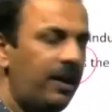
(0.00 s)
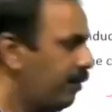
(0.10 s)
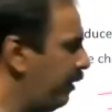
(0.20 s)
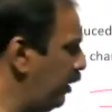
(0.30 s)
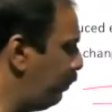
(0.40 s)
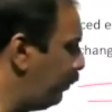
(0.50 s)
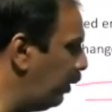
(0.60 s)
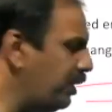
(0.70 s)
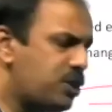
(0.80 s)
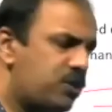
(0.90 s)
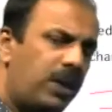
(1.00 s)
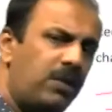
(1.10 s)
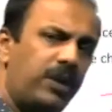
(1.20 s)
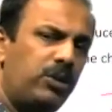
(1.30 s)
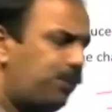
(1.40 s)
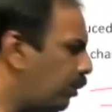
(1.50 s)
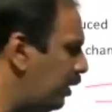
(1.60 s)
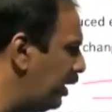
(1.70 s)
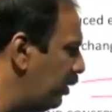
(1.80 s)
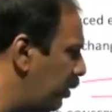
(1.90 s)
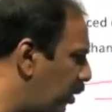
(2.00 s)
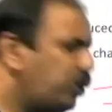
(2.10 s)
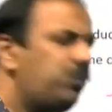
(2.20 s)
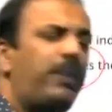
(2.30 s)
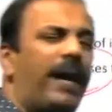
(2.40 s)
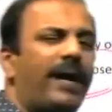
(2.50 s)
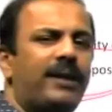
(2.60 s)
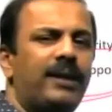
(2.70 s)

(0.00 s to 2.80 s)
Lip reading: When you pull this one, when you pull the north back,